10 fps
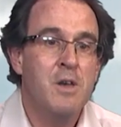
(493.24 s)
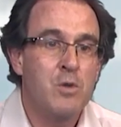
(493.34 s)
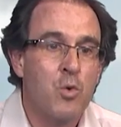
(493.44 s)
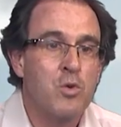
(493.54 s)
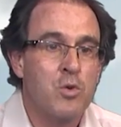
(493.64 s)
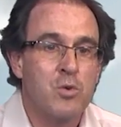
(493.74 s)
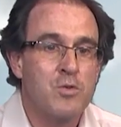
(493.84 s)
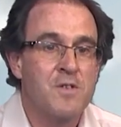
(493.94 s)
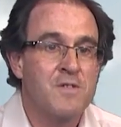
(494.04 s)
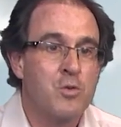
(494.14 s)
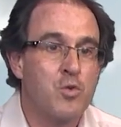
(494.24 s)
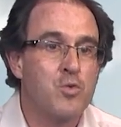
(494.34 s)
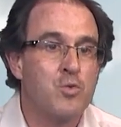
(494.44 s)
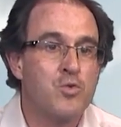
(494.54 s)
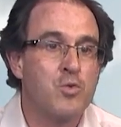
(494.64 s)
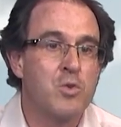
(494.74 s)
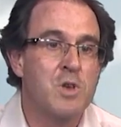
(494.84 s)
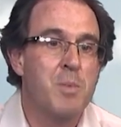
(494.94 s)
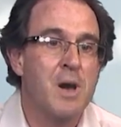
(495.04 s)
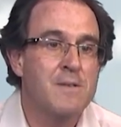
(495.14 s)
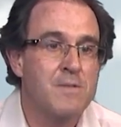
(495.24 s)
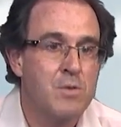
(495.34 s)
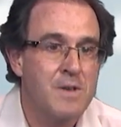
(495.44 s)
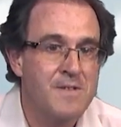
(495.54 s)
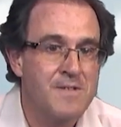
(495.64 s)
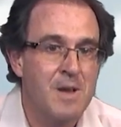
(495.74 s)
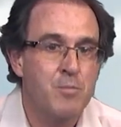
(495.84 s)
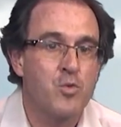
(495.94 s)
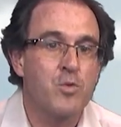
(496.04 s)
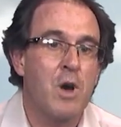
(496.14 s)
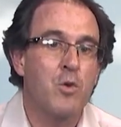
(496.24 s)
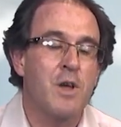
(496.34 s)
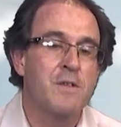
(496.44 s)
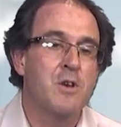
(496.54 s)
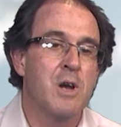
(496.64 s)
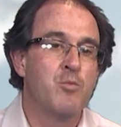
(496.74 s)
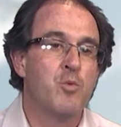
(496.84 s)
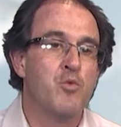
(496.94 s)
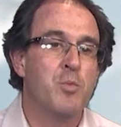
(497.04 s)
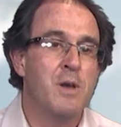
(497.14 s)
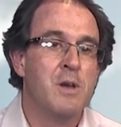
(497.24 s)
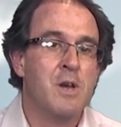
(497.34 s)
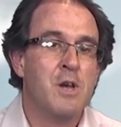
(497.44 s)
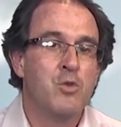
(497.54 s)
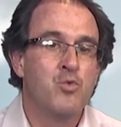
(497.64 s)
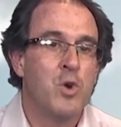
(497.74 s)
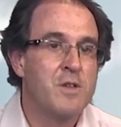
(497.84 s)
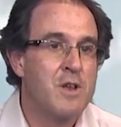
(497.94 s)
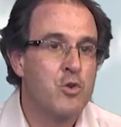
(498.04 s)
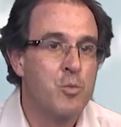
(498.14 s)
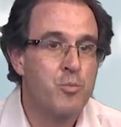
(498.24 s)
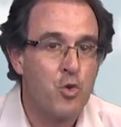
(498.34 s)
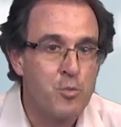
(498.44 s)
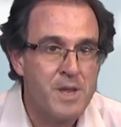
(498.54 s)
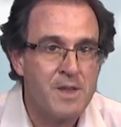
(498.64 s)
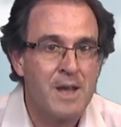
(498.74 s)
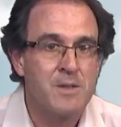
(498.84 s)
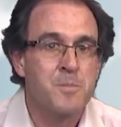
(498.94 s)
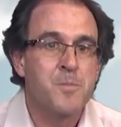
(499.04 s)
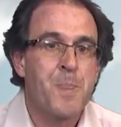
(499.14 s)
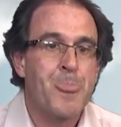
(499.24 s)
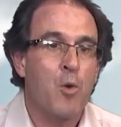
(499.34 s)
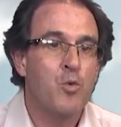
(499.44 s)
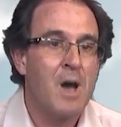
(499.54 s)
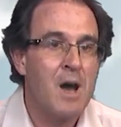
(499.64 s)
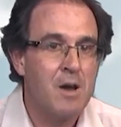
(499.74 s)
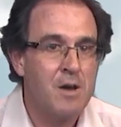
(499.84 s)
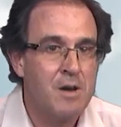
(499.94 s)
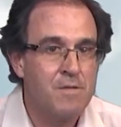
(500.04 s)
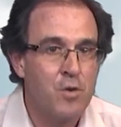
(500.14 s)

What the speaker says: which we might not think about as human beings, but will be important for the biosphere. These two solutions need to be looked into.